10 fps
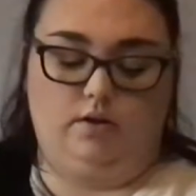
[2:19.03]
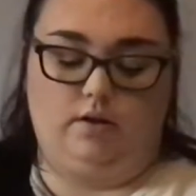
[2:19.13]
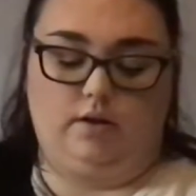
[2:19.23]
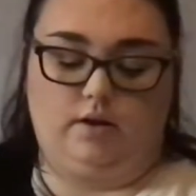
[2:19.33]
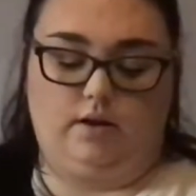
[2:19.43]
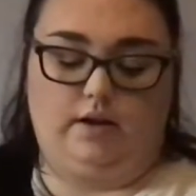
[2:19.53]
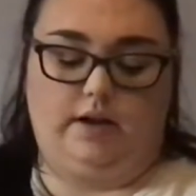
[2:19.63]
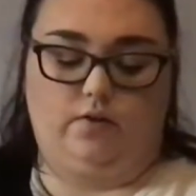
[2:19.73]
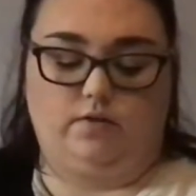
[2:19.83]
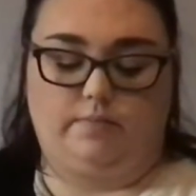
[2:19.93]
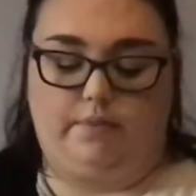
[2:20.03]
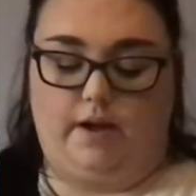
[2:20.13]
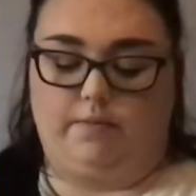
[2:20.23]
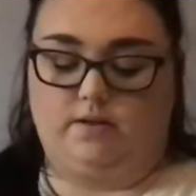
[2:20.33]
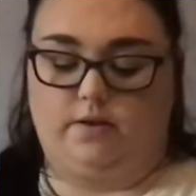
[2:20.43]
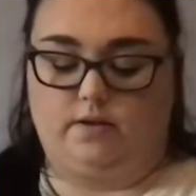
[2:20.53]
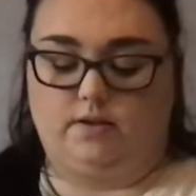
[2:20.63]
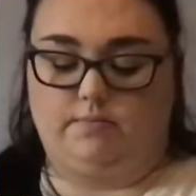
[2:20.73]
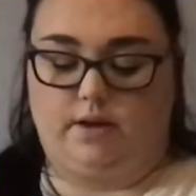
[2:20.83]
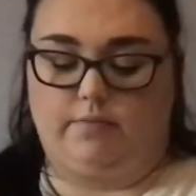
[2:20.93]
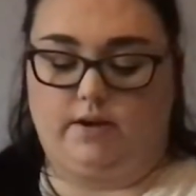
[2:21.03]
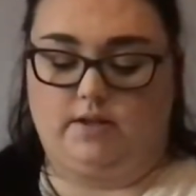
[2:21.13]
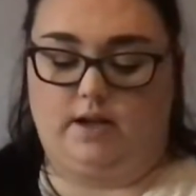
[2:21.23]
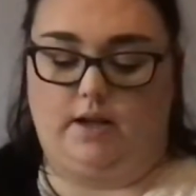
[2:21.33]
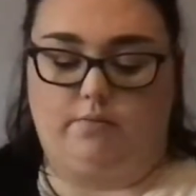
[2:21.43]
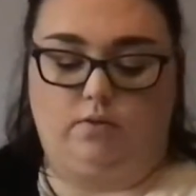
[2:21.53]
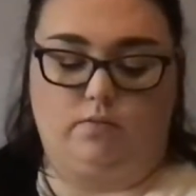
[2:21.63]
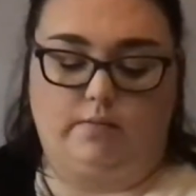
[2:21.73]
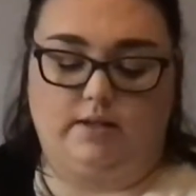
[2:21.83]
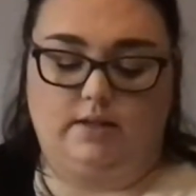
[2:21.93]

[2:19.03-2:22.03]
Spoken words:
I'm going to lean on some paper so it doesn't make my table all messy.